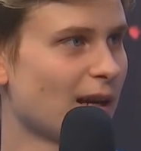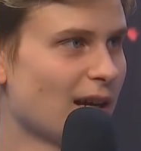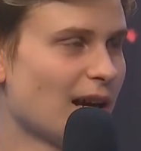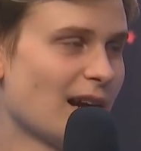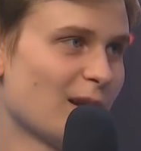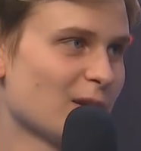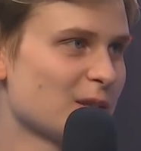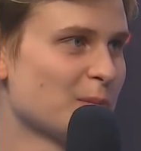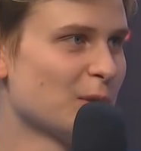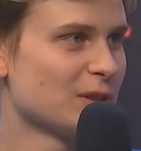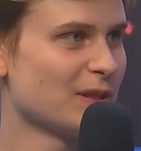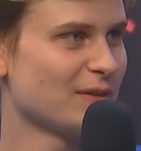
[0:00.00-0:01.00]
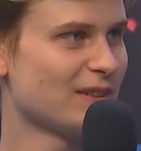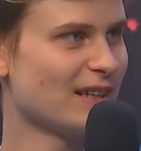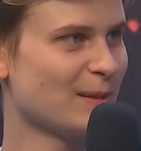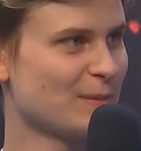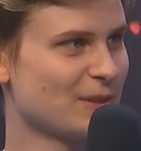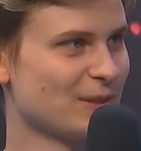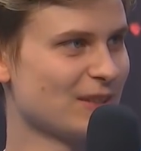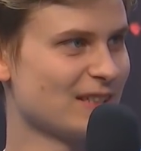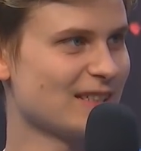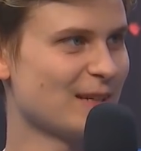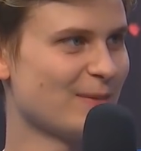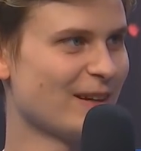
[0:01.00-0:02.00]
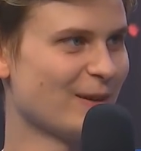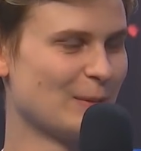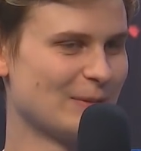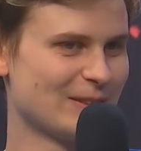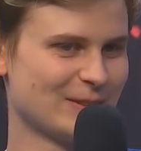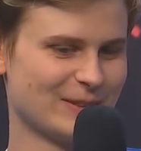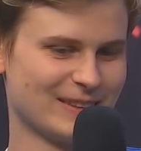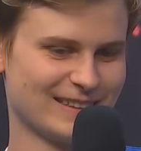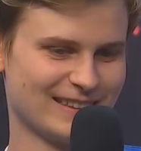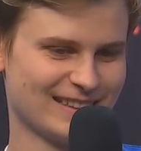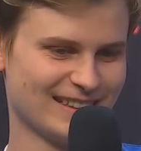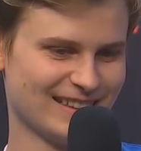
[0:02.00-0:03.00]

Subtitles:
I lost most of the time, so this time I hope to